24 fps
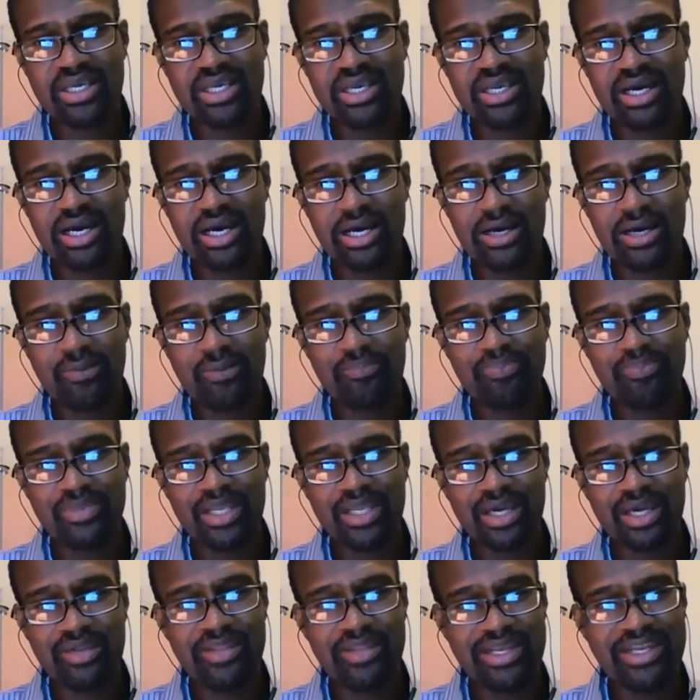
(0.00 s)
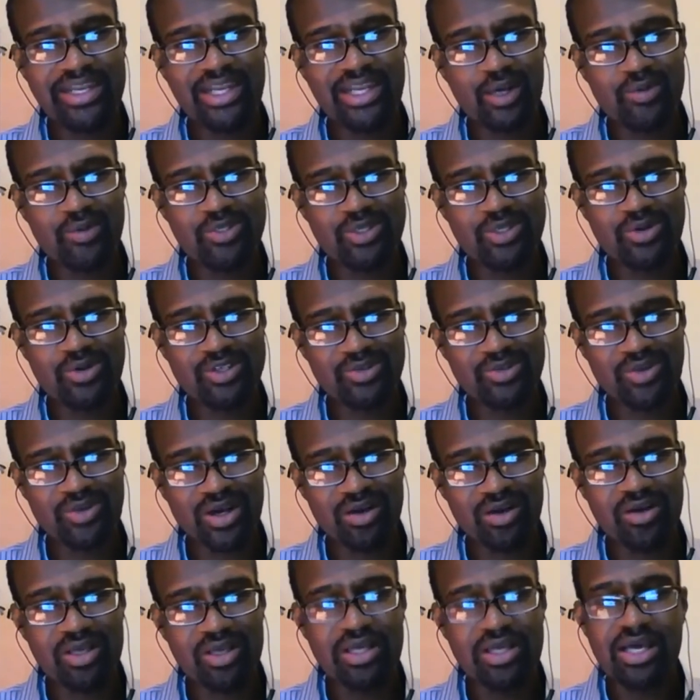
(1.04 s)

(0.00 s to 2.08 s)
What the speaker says: that it helps you as well.